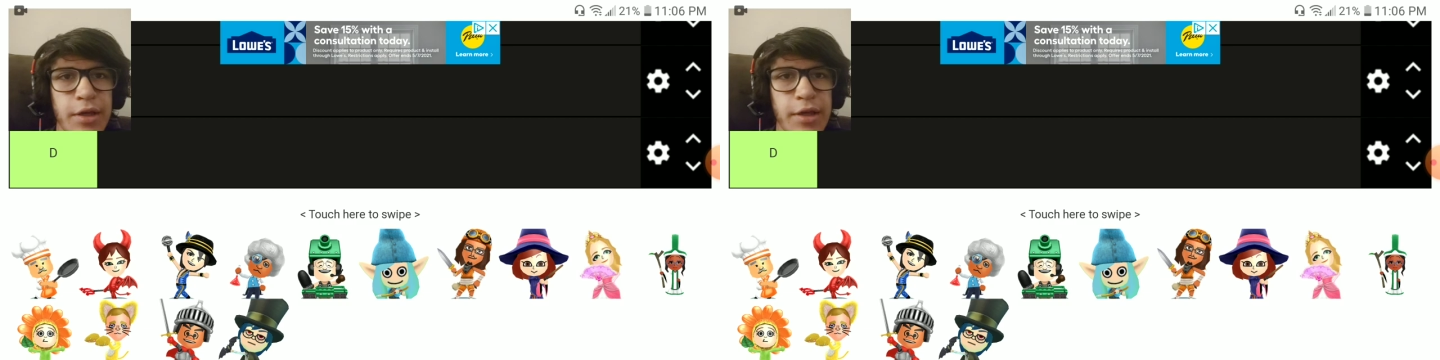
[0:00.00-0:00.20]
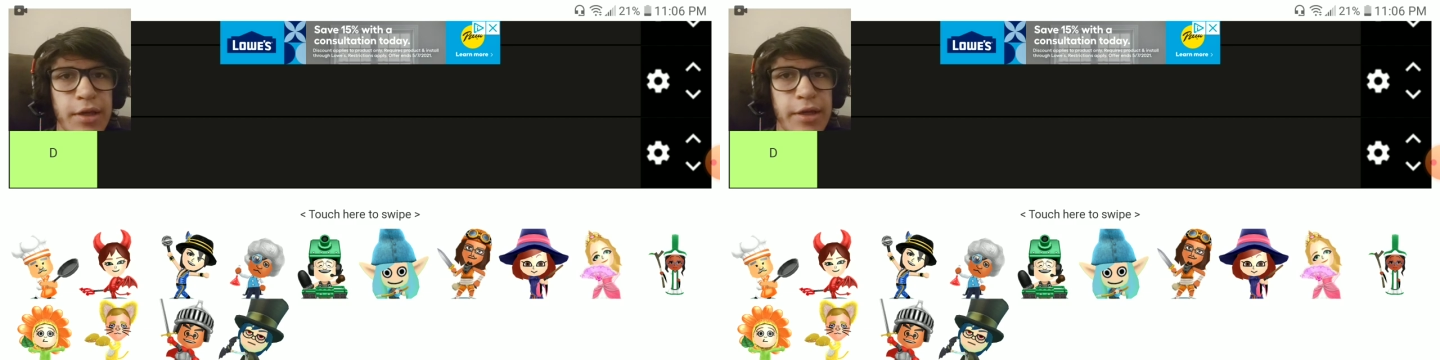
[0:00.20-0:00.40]

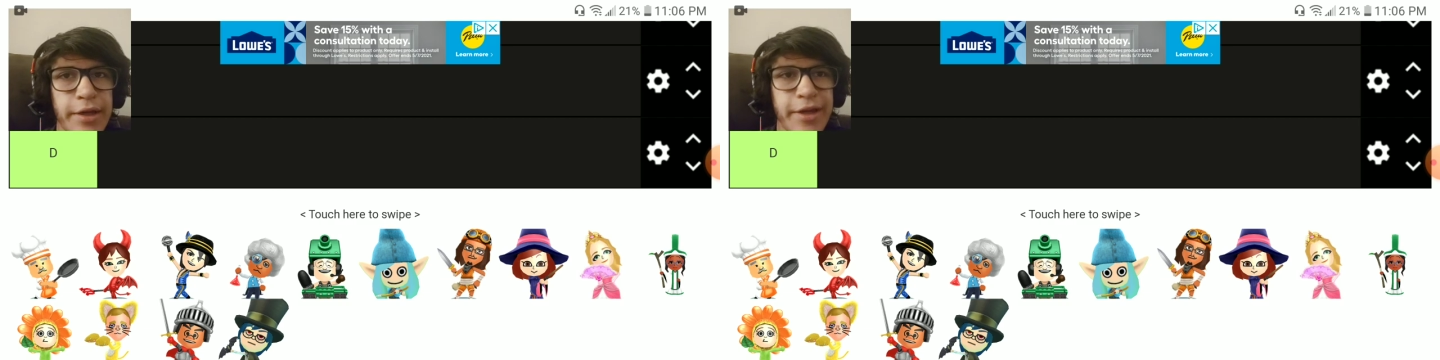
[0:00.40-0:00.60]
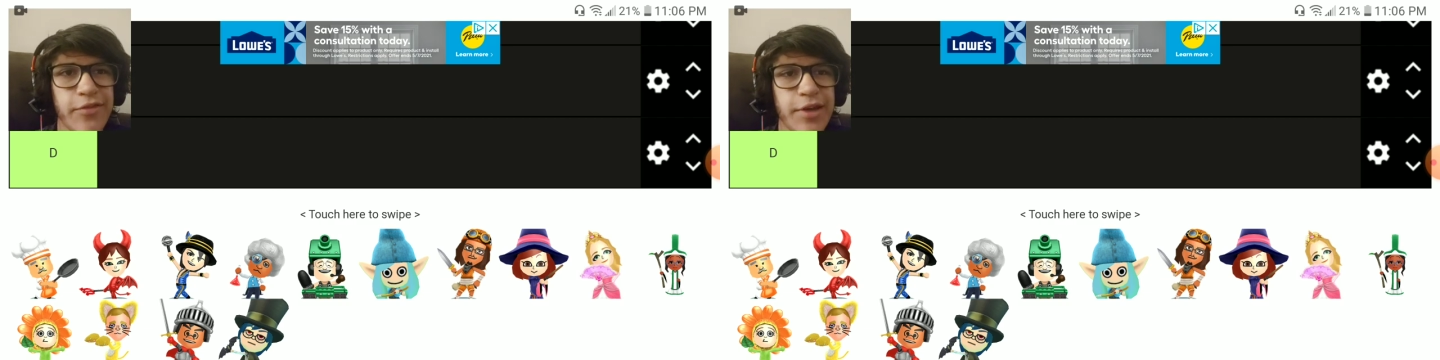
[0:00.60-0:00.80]
And I
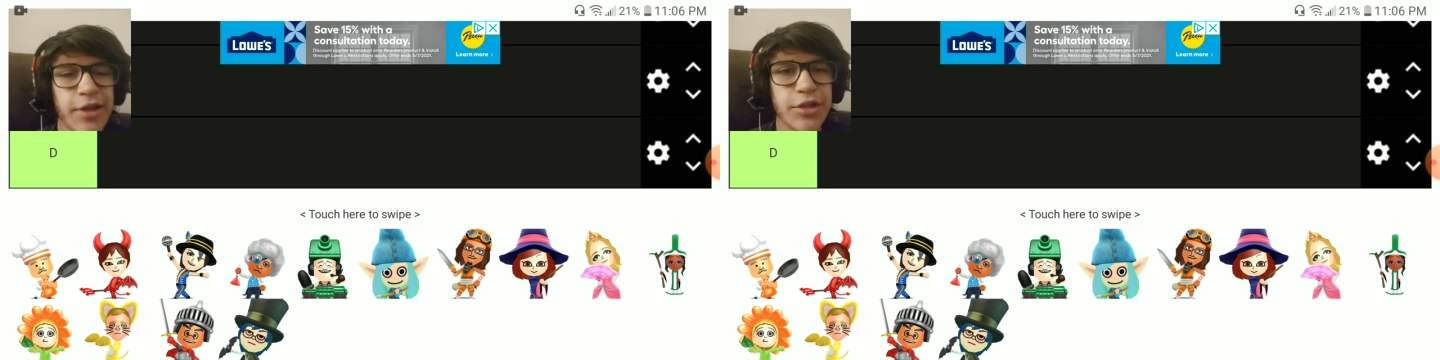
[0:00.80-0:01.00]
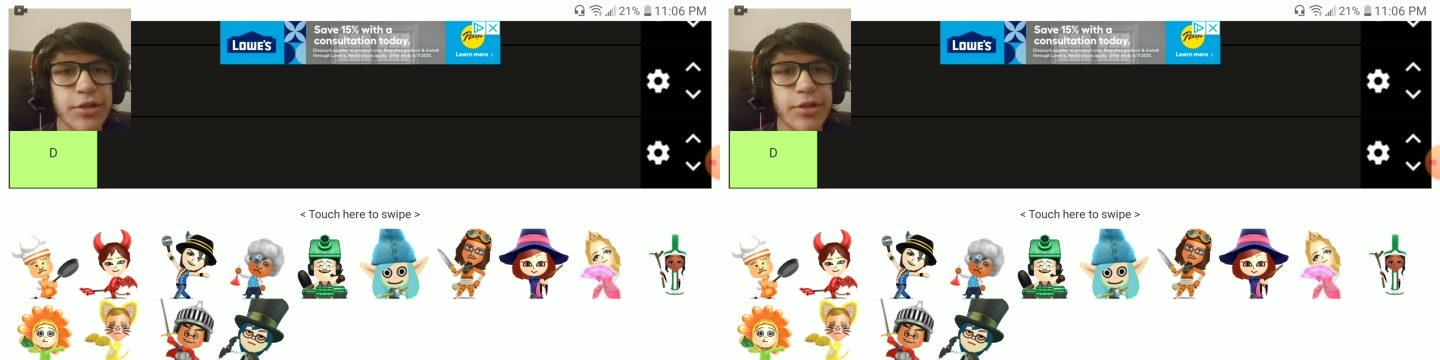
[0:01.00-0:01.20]
haven't
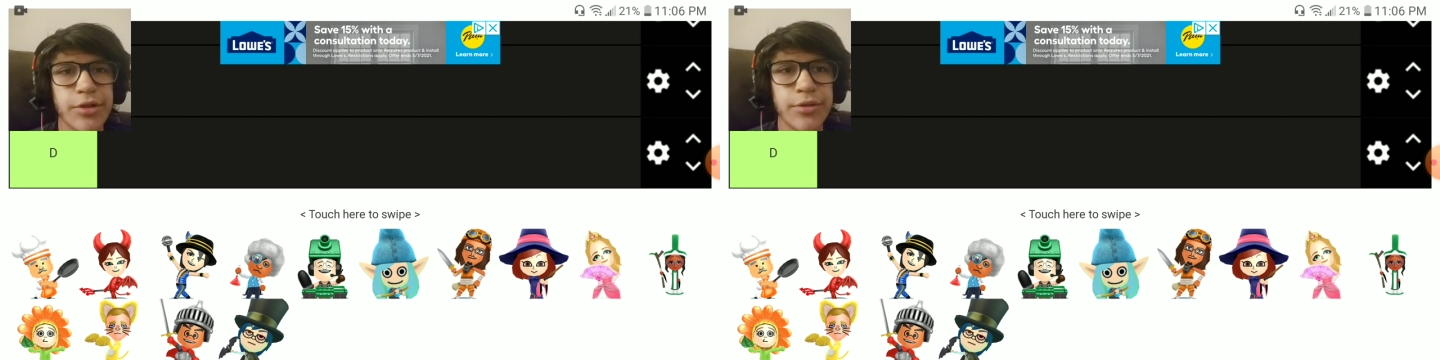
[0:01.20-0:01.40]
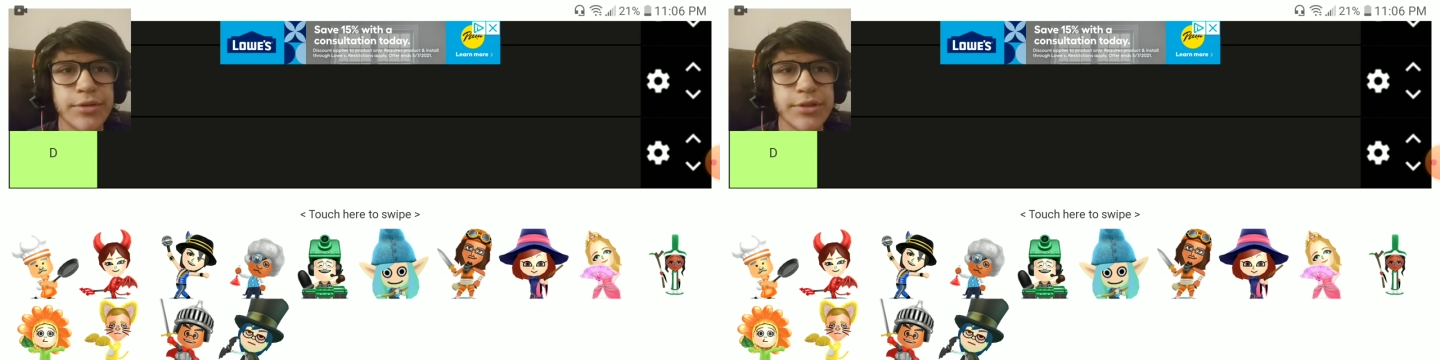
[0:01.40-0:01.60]
actually
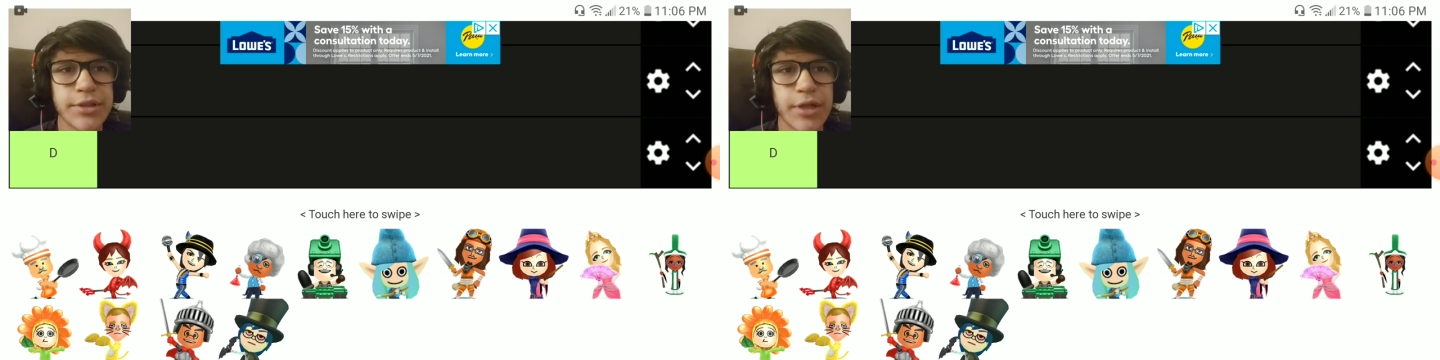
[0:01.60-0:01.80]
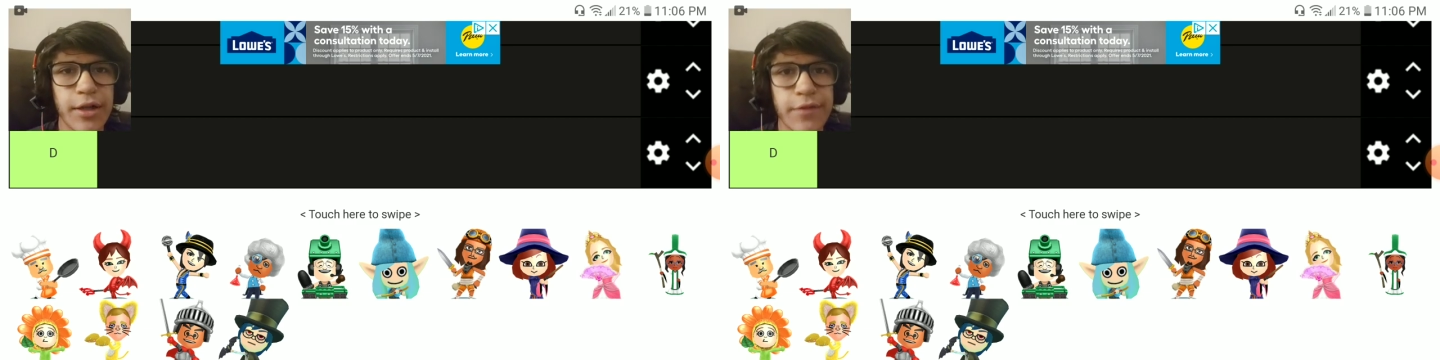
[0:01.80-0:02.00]
used
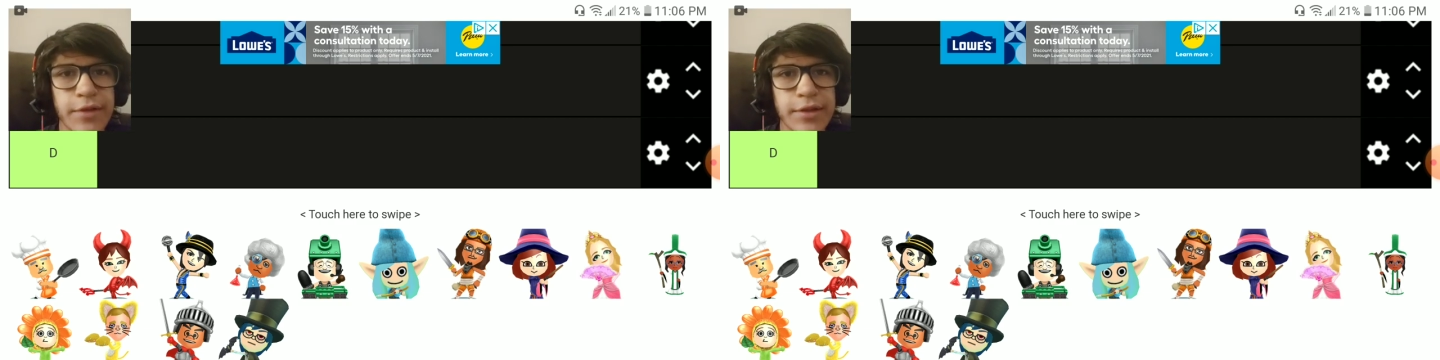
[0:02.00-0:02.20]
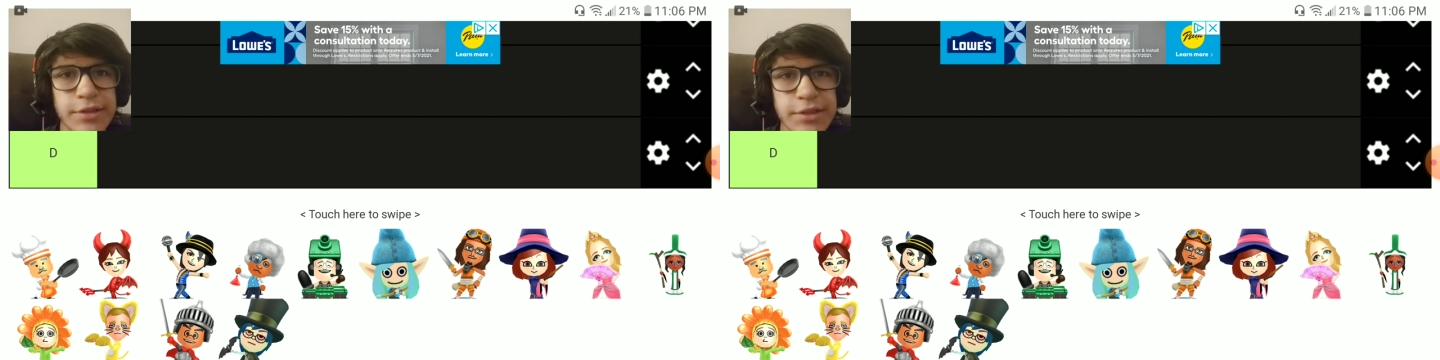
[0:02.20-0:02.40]
all of
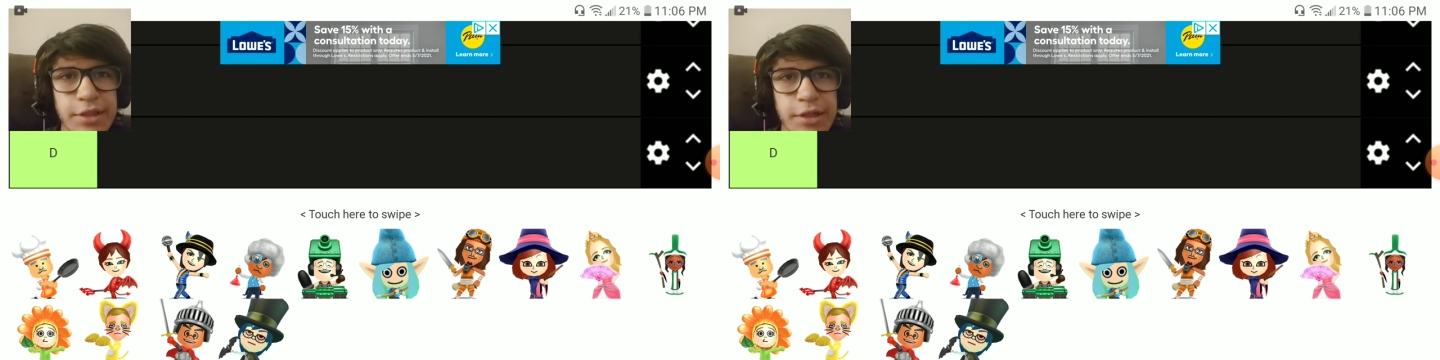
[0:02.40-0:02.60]
these.